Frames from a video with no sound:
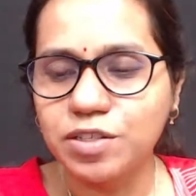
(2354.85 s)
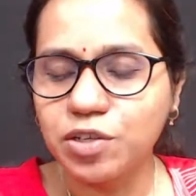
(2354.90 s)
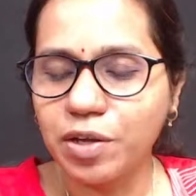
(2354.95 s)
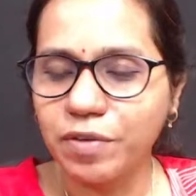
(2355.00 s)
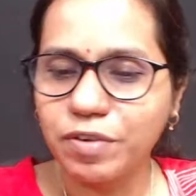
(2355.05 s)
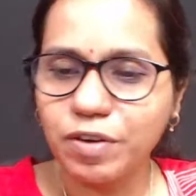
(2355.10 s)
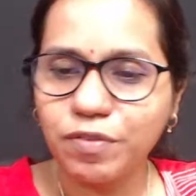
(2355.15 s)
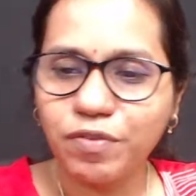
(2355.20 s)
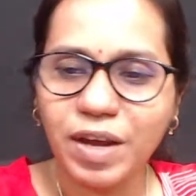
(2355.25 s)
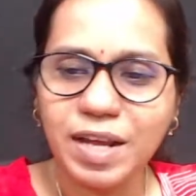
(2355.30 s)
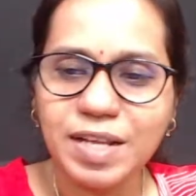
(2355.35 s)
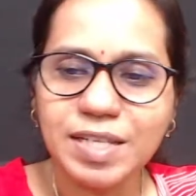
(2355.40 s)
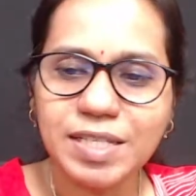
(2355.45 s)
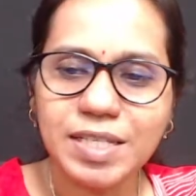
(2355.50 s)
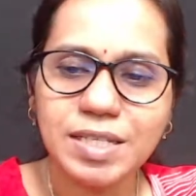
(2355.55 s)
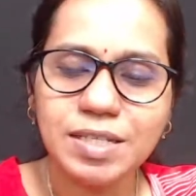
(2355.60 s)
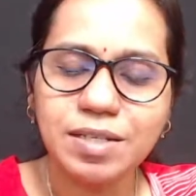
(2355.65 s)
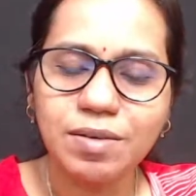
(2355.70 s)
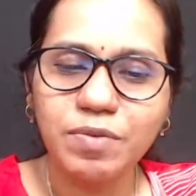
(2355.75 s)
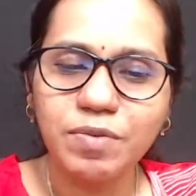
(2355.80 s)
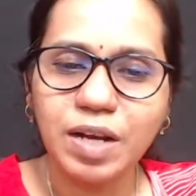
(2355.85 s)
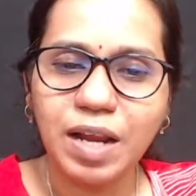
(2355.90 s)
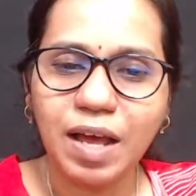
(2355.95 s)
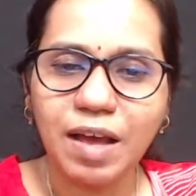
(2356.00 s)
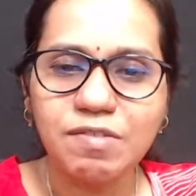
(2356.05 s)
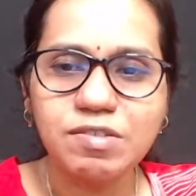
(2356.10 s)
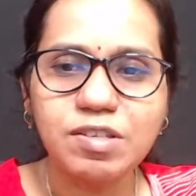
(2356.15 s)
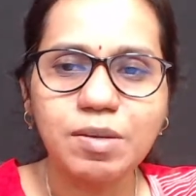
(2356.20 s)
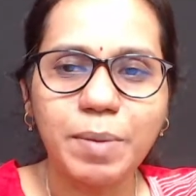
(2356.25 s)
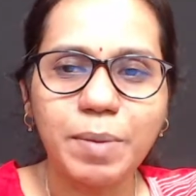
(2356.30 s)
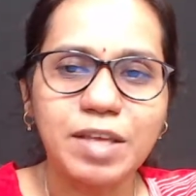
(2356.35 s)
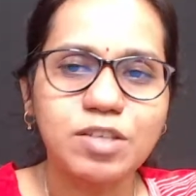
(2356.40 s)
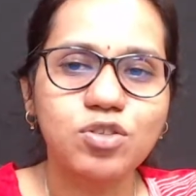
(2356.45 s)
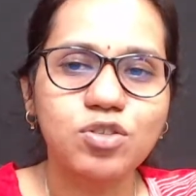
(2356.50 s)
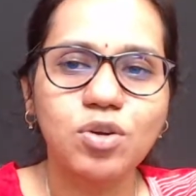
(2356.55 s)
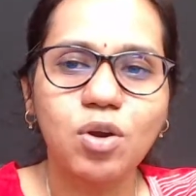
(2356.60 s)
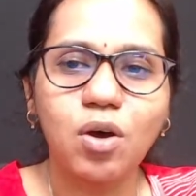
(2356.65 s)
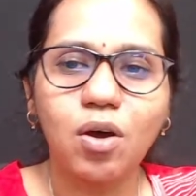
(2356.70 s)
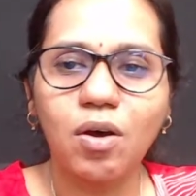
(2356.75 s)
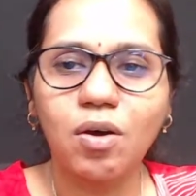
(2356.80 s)
So every file system will have some
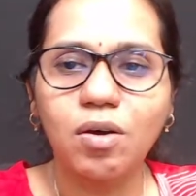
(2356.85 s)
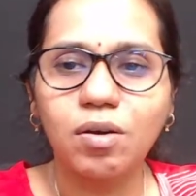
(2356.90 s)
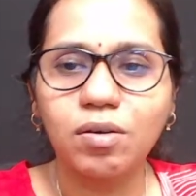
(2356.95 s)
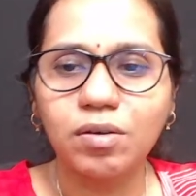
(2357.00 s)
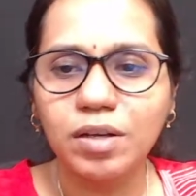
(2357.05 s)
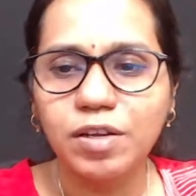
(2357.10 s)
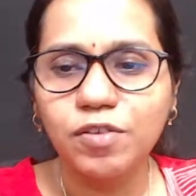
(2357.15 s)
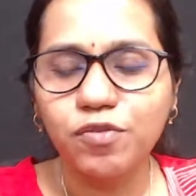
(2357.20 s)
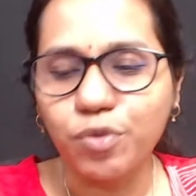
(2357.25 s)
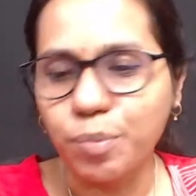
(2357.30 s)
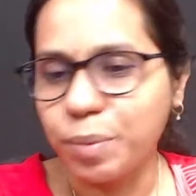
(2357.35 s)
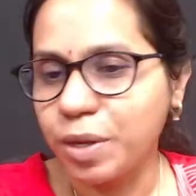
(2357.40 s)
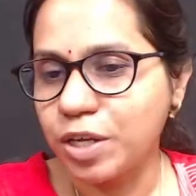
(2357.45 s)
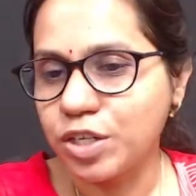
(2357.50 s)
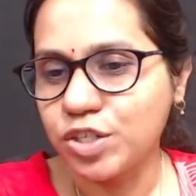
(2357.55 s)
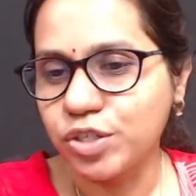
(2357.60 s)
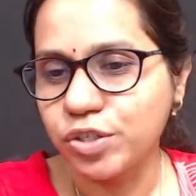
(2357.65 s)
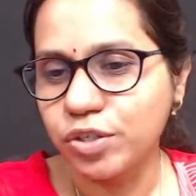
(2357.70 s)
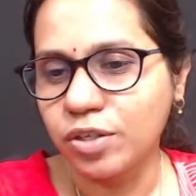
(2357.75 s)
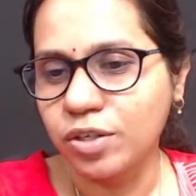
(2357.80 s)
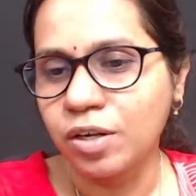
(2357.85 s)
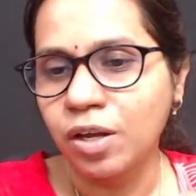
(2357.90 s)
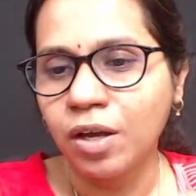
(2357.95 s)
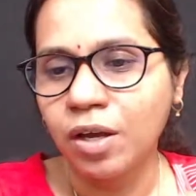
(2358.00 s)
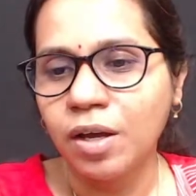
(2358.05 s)
extra information